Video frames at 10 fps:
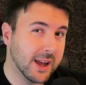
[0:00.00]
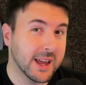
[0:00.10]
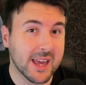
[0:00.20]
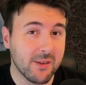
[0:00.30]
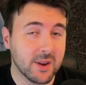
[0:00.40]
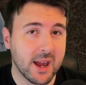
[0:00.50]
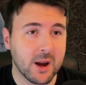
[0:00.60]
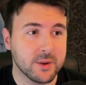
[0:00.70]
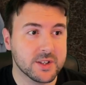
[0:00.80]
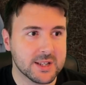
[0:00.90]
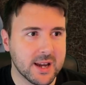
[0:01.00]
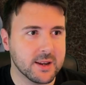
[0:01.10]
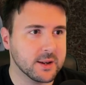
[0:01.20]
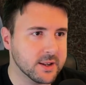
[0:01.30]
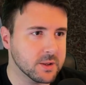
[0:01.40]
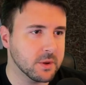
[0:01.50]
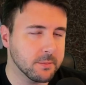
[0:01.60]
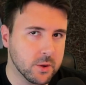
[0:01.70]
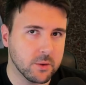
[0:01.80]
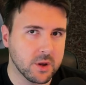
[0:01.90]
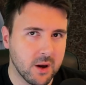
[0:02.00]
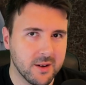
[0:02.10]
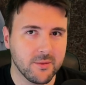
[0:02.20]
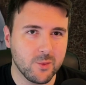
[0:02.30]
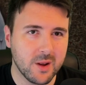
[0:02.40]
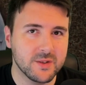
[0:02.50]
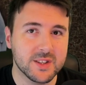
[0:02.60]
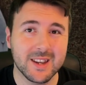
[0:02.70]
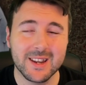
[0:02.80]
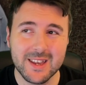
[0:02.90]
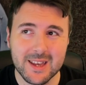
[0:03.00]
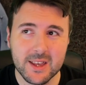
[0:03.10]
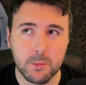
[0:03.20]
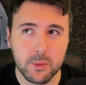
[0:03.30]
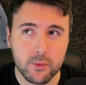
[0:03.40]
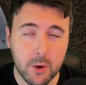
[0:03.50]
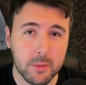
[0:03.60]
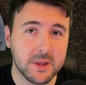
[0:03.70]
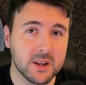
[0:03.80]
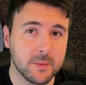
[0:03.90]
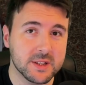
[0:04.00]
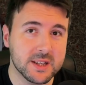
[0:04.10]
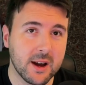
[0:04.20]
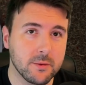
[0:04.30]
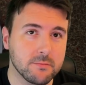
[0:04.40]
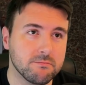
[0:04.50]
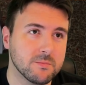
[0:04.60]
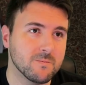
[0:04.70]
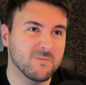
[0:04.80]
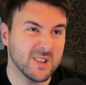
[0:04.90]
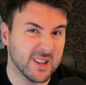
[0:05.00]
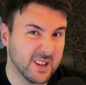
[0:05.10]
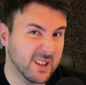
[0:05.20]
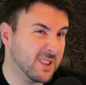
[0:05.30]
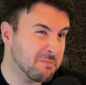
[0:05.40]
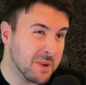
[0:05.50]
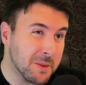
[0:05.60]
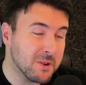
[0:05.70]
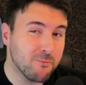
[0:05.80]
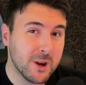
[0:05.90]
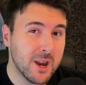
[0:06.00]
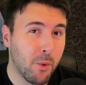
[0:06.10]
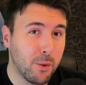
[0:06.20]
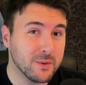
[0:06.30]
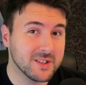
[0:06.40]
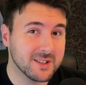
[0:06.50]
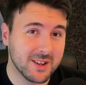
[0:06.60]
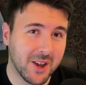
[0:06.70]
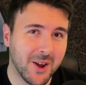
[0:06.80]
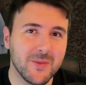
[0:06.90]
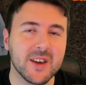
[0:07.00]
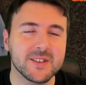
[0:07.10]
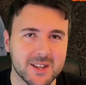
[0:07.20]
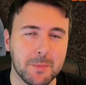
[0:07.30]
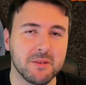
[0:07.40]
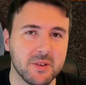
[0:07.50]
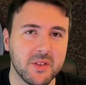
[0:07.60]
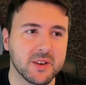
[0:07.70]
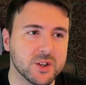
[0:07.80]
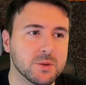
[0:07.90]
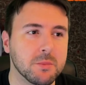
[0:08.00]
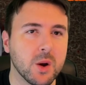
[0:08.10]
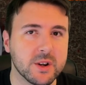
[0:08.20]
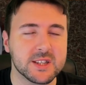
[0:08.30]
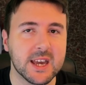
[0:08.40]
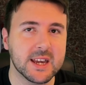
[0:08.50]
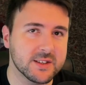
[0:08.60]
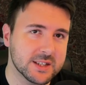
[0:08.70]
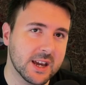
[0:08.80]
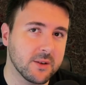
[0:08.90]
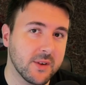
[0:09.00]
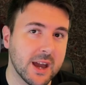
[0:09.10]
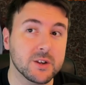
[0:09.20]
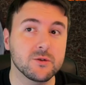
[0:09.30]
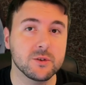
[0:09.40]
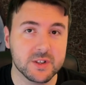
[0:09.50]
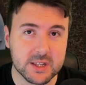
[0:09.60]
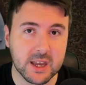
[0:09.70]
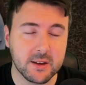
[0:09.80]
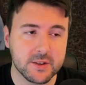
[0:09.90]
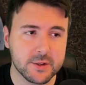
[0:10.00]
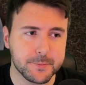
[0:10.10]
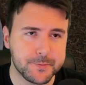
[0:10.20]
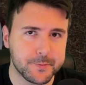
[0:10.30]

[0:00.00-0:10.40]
Given how a standard Lizardman build kind of runs in a League, you're probably going to be down maybe rerolls. You know, there's a couple of other things you might want to take instead of extra skinks.